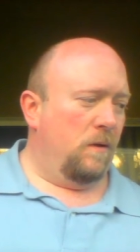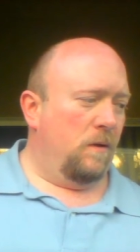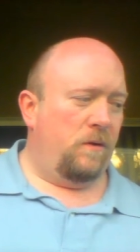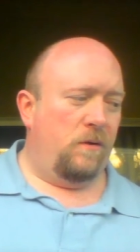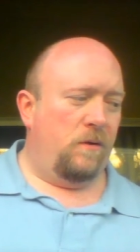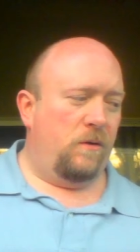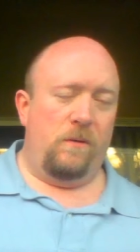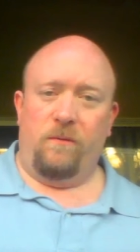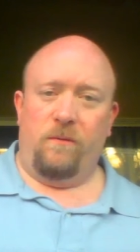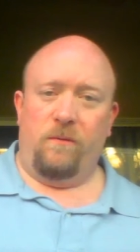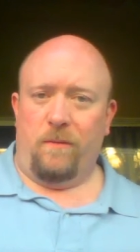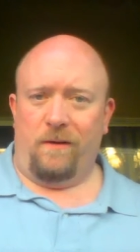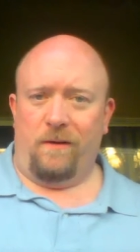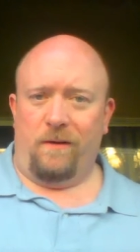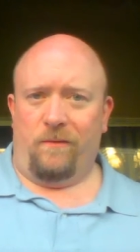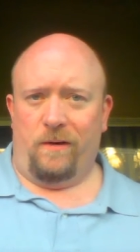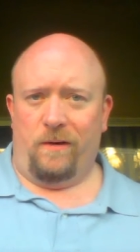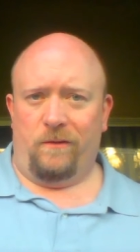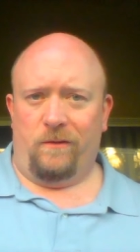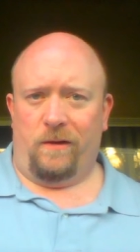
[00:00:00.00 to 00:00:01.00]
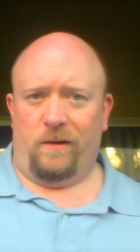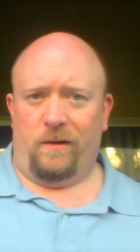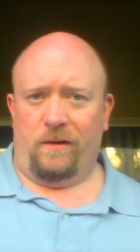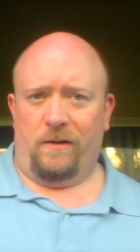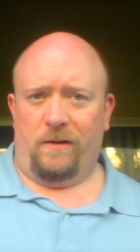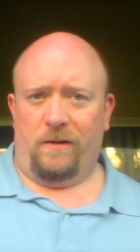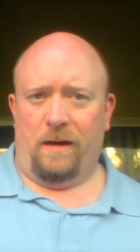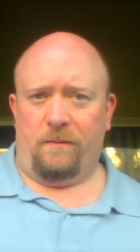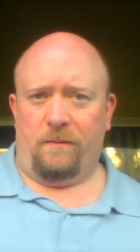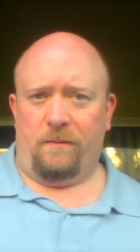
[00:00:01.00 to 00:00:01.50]
Two of my friends on
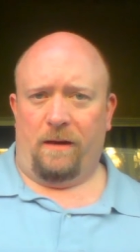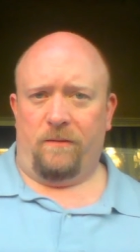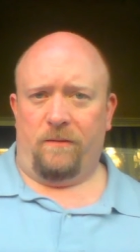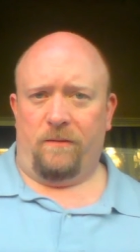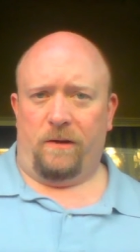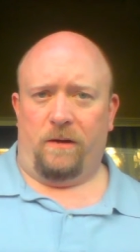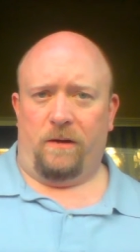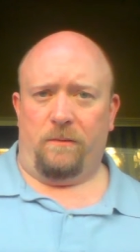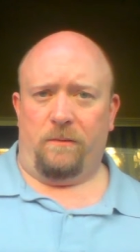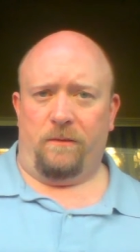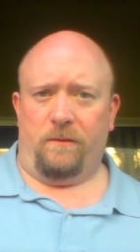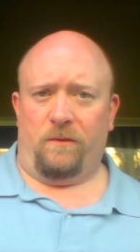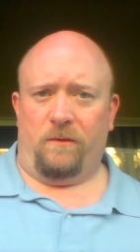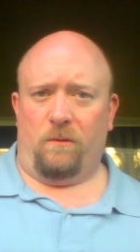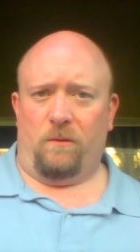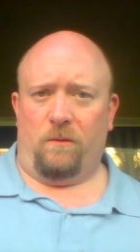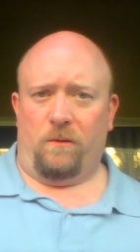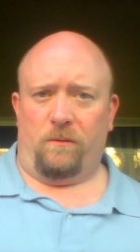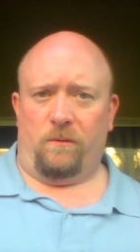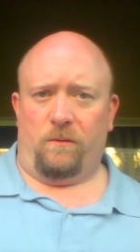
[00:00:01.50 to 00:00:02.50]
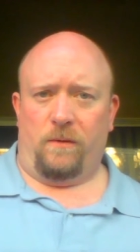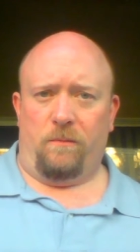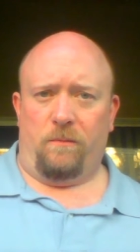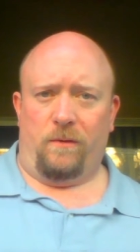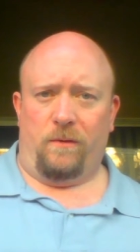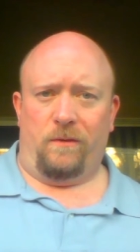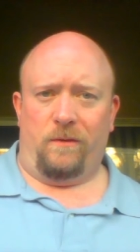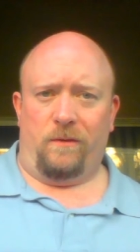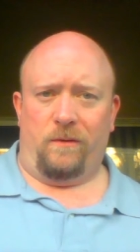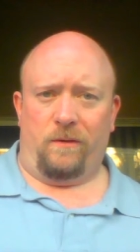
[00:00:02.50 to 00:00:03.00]
Untappd gave it a cumulative score of
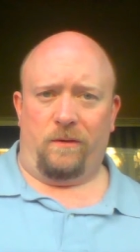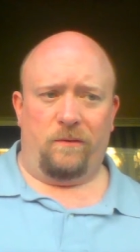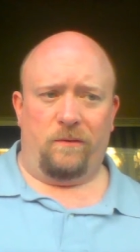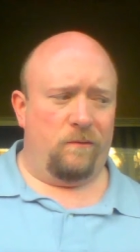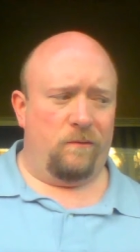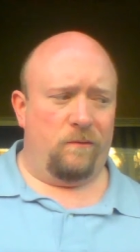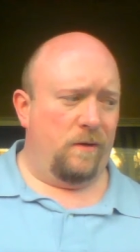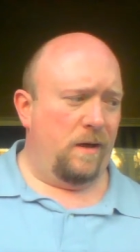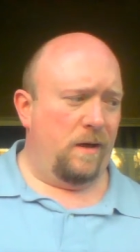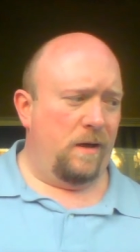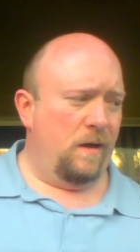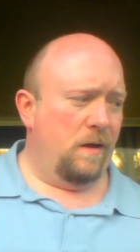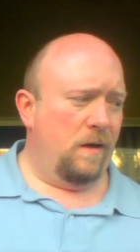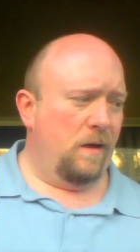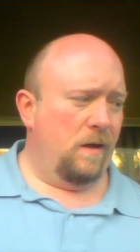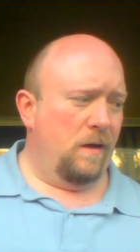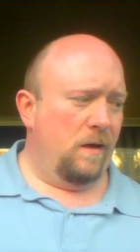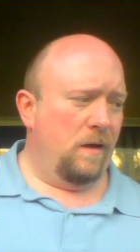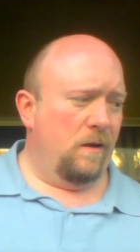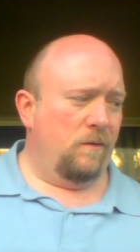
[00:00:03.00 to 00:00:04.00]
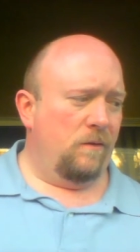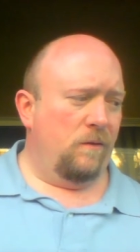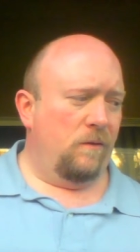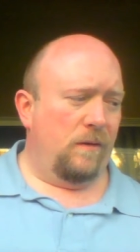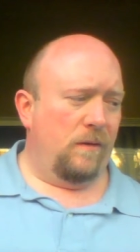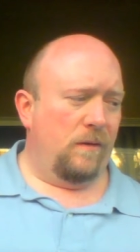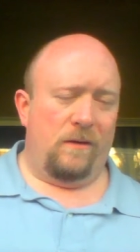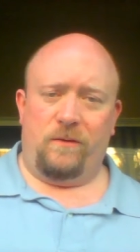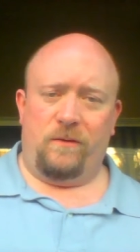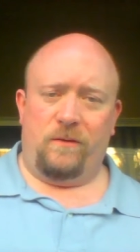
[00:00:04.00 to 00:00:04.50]
3.63.
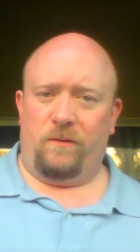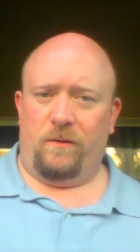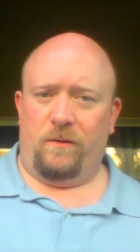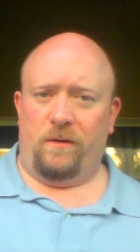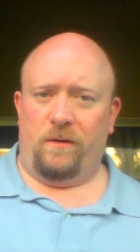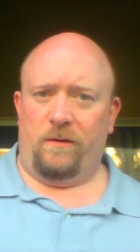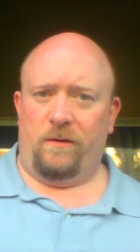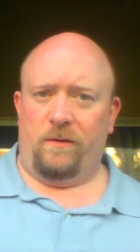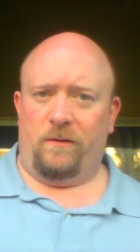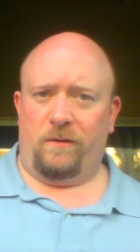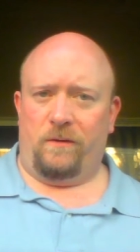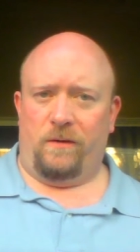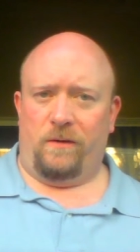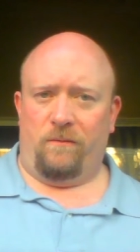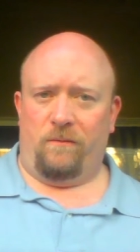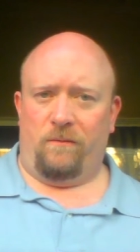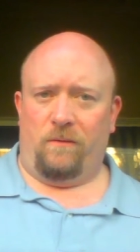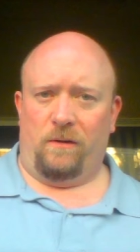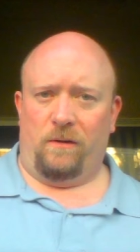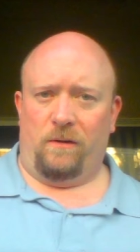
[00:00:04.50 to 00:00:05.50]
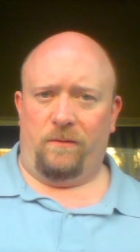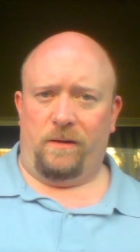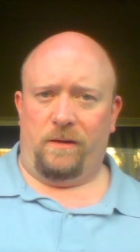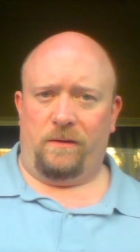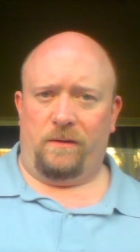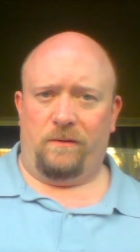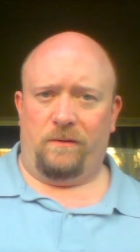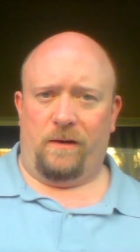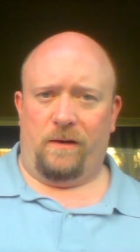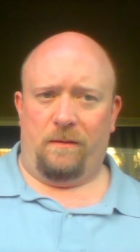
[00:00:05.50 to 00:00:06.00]
2,364 of
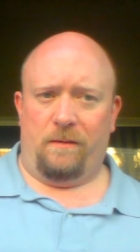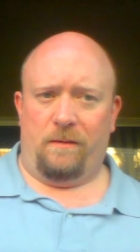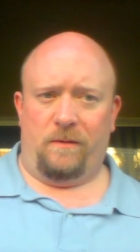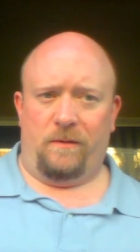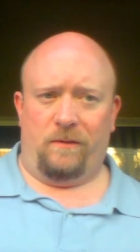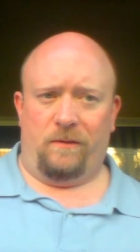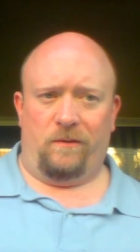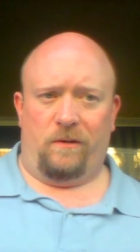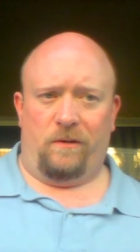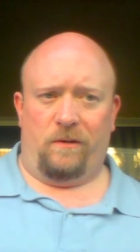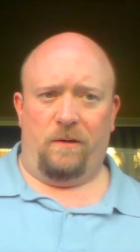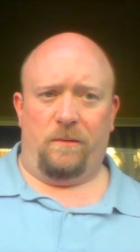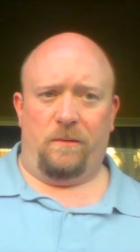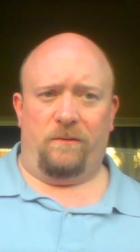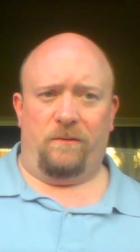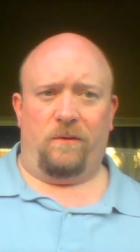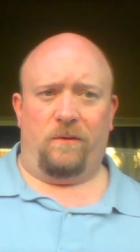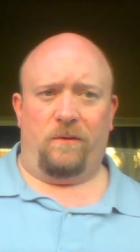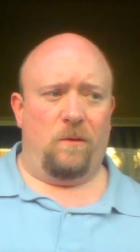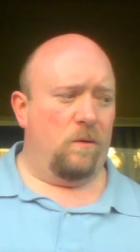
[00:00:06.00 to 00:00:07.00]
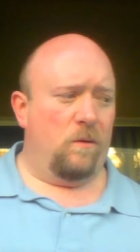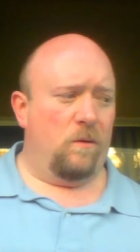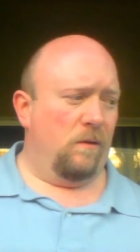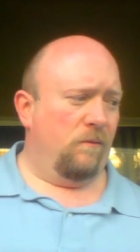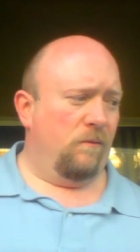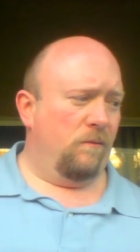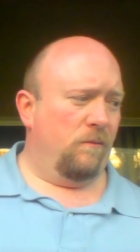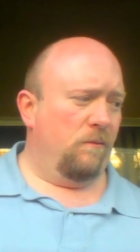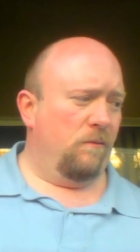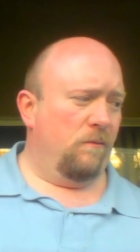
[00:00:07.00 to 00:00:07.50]
it gave it a cumulative score
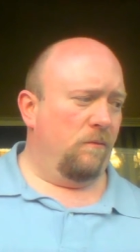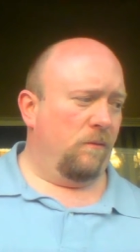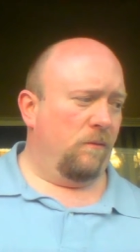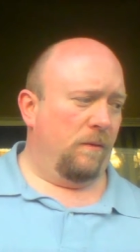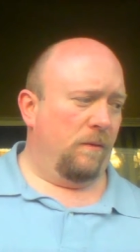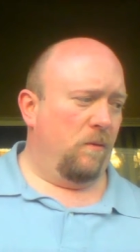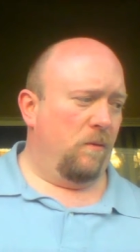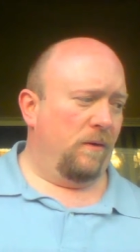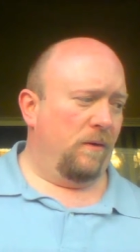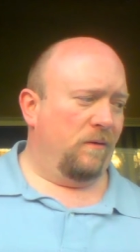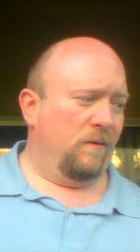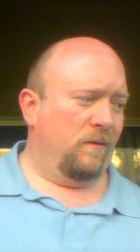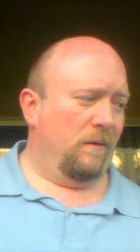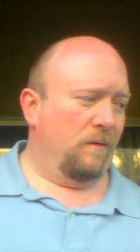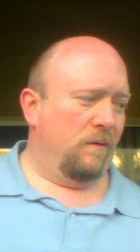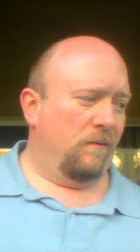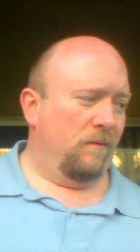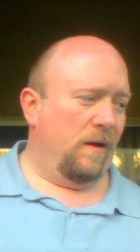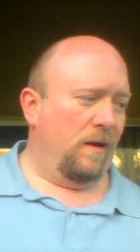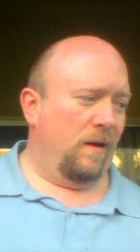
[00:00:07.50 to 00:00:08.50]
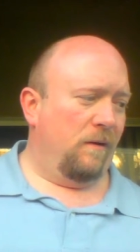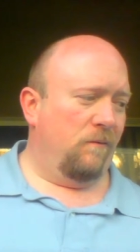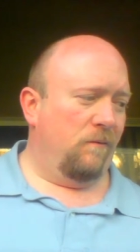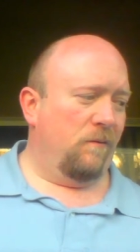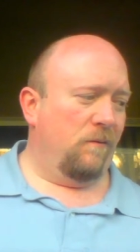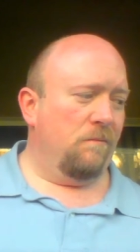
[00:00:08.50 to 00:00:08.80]
of 3.75.